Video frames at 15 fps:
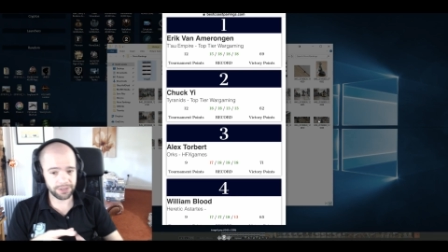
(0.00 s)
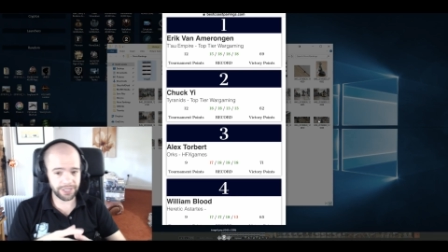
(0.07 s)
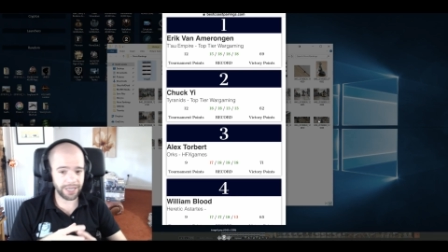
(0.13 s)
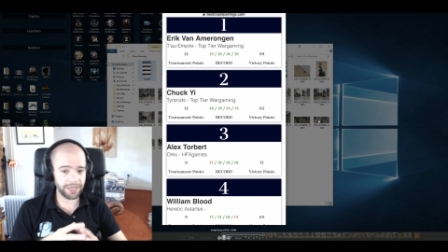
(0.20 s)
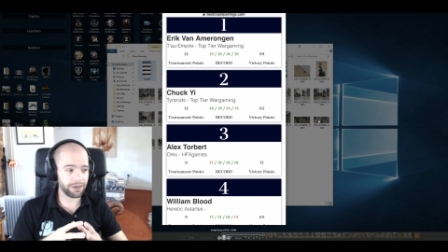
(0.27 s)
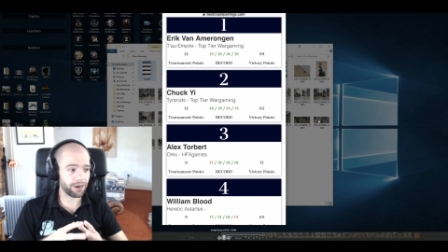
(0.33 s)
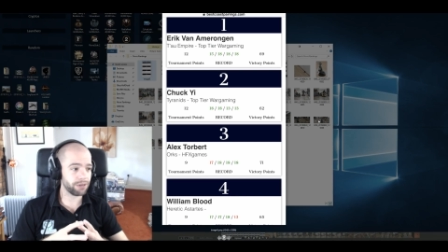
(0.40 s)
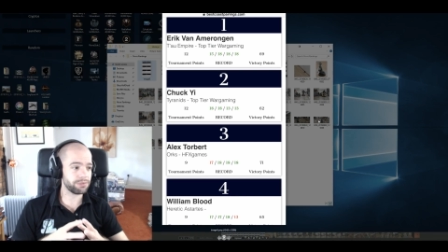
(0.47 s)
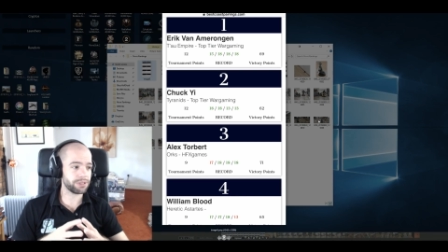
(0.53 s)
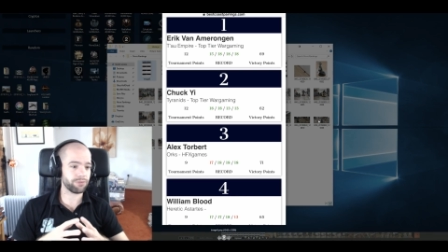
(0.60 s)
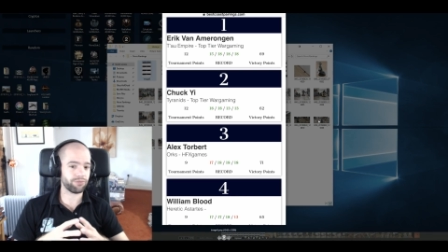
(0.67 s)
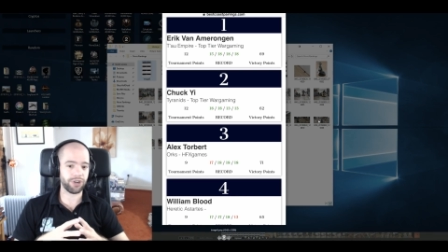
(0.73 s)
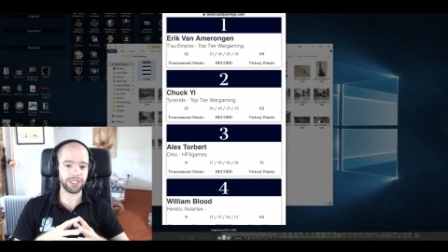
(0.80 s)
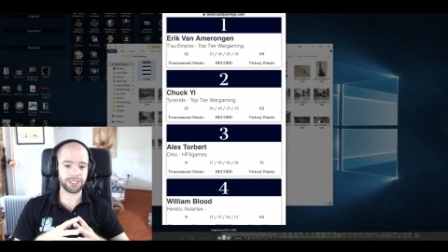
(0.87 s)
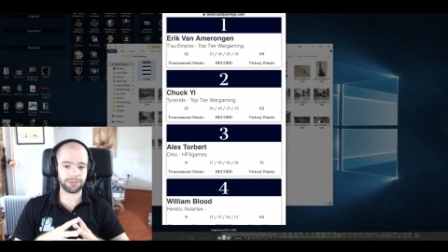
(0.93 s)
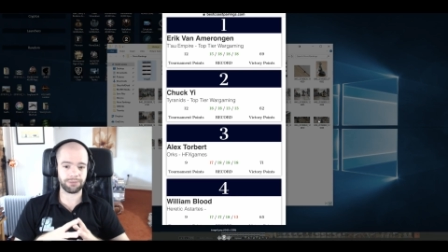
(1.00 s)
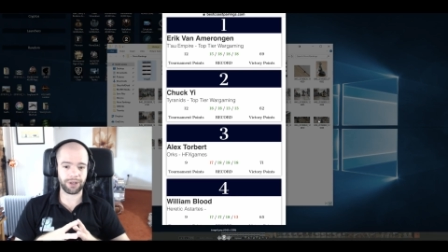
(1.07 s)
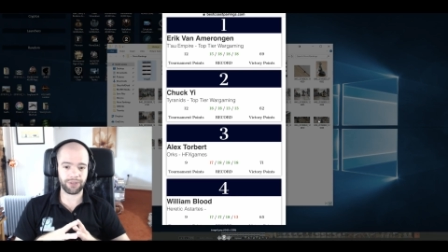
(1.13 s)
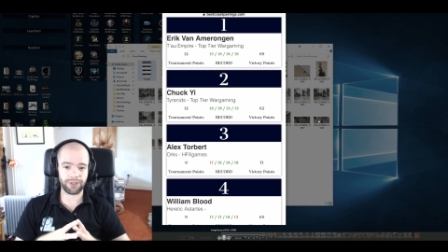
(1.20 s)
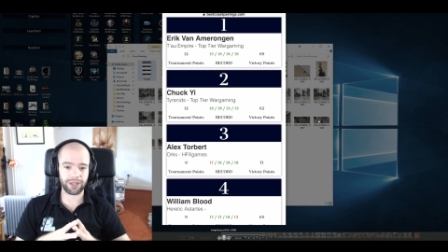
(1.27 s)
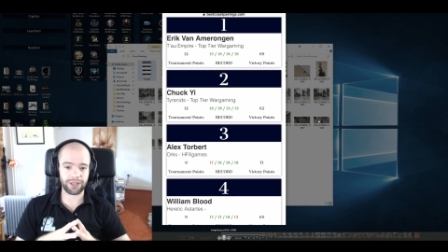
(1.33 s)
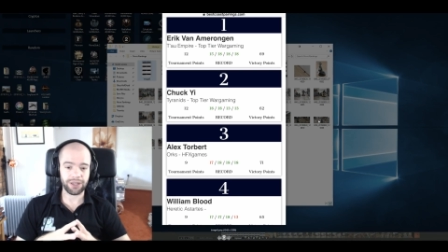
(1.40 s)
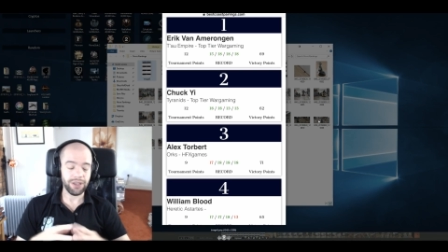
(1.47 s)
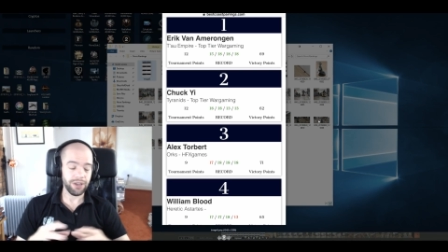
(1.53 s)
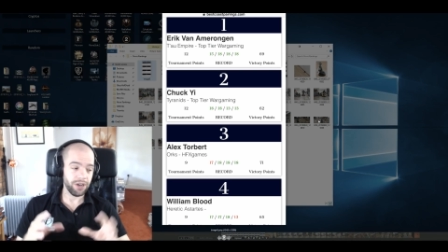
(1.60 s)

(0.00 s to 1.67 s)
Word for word: Yeah, I'm surprised about that.